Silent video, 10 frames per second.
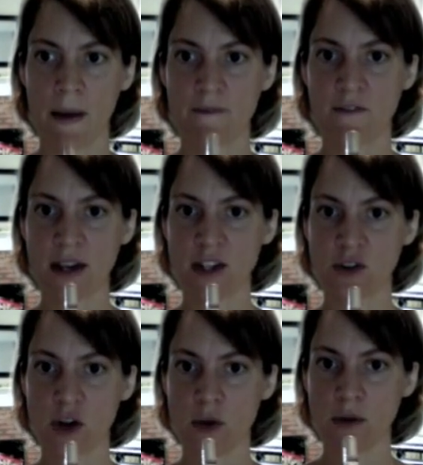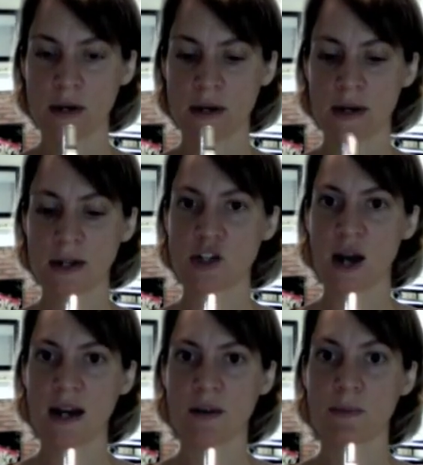find your note, try
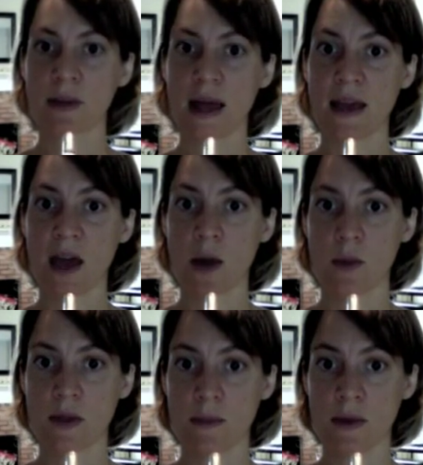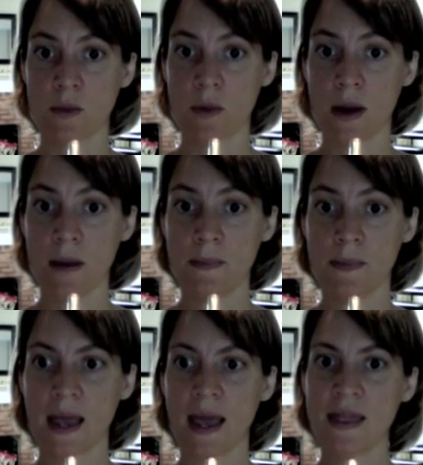to play that rhythm of the rhyme,
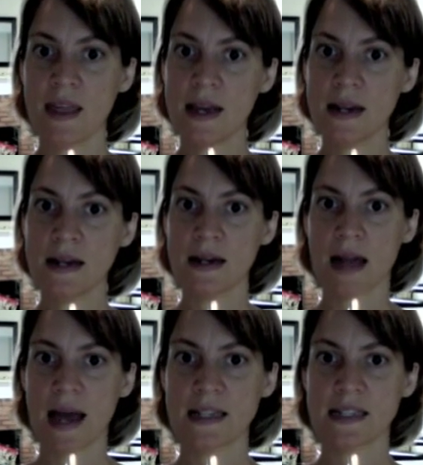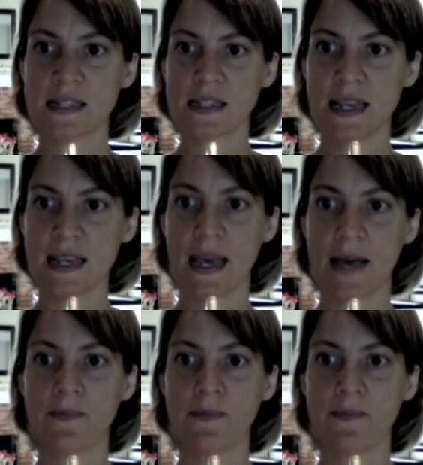and then last, sing it.